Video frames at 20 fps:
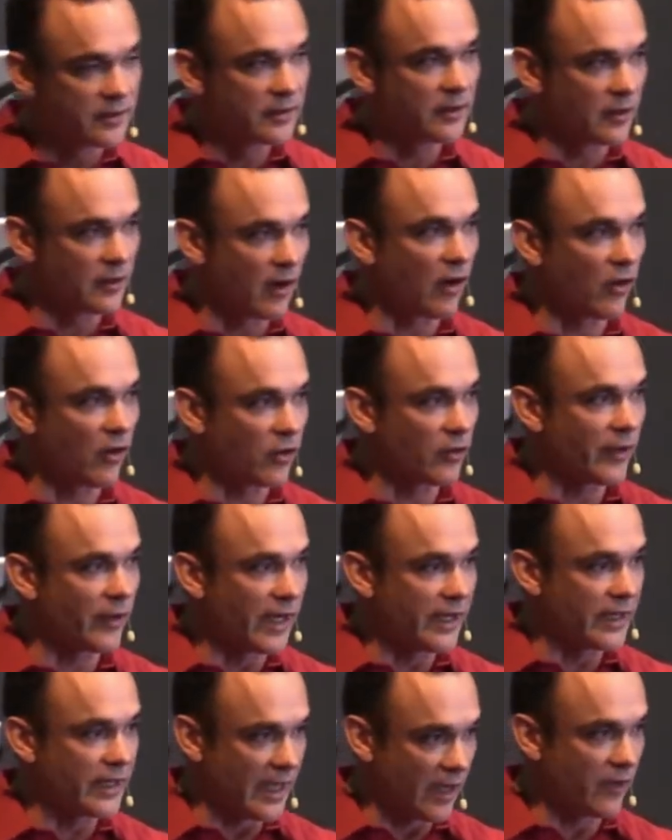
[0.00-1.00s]
all the
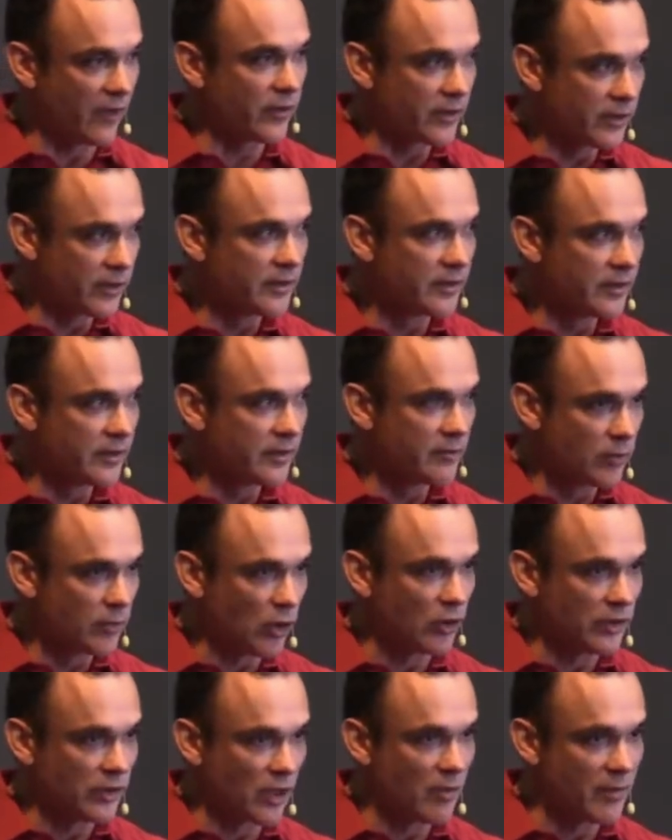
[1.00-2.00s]
way down,
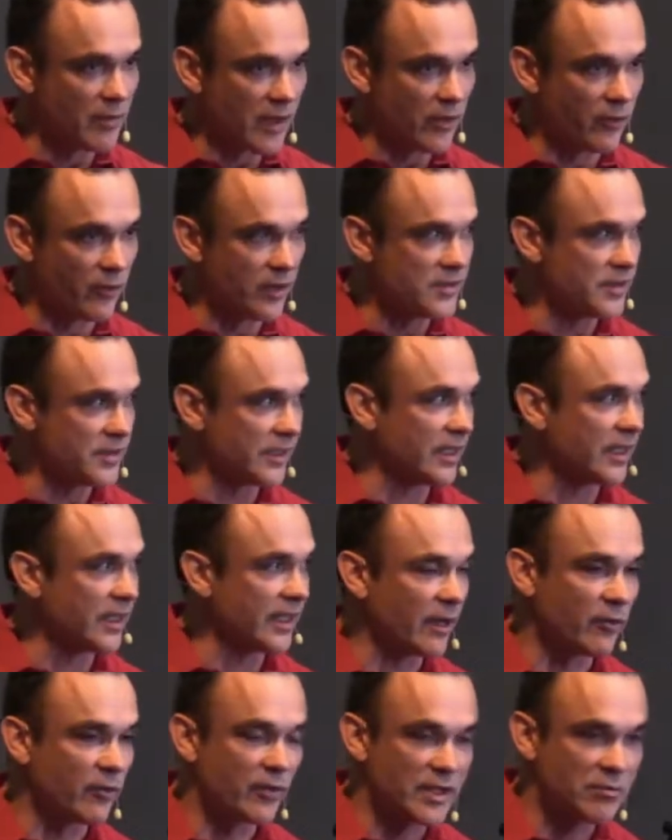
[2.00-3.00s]
pulled out by the roots, and going to
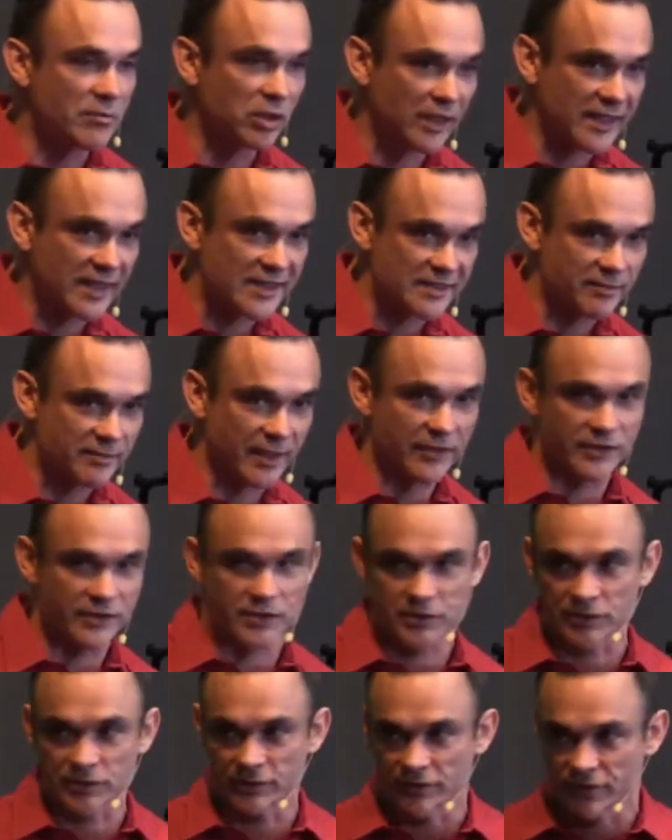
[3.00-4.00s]
replaced by the
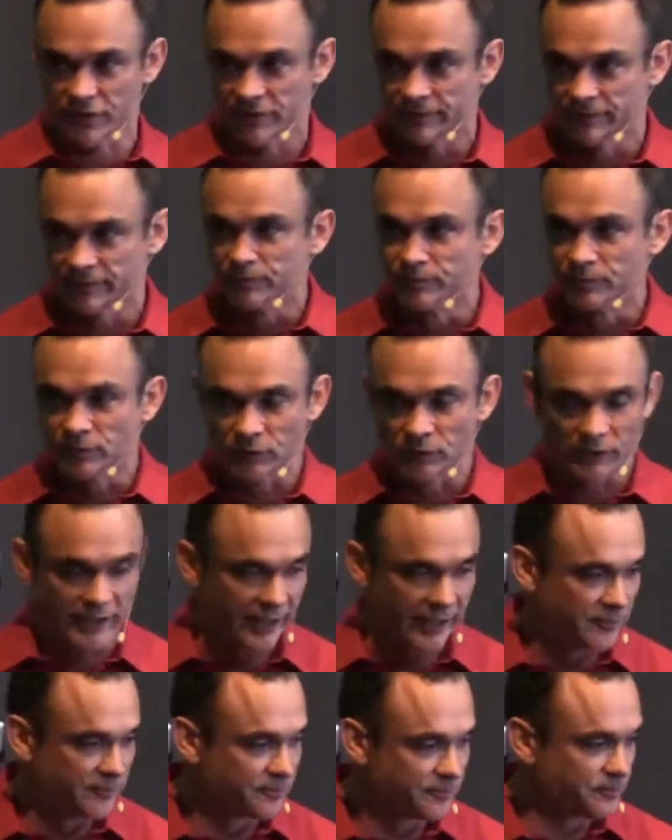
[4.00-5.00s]
truth. Okay?